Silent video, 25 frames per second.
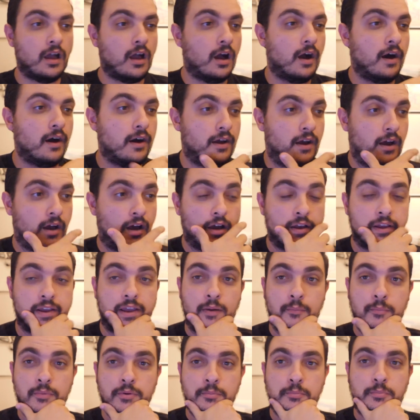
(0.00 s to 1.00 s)
I
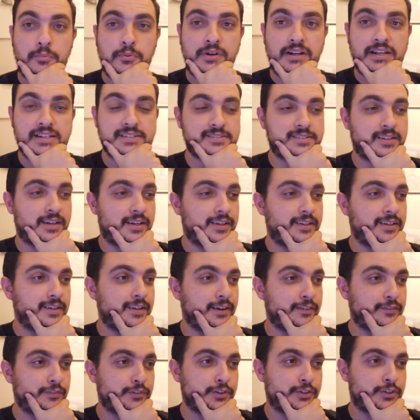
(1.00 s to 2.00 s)
am impressed. I
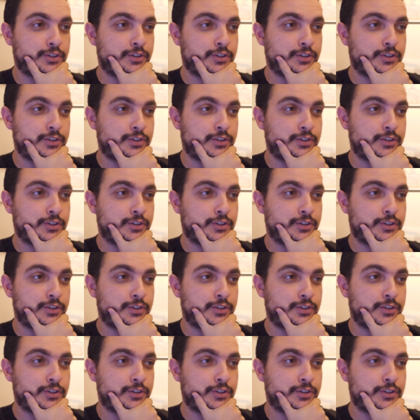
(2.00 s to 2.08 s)
never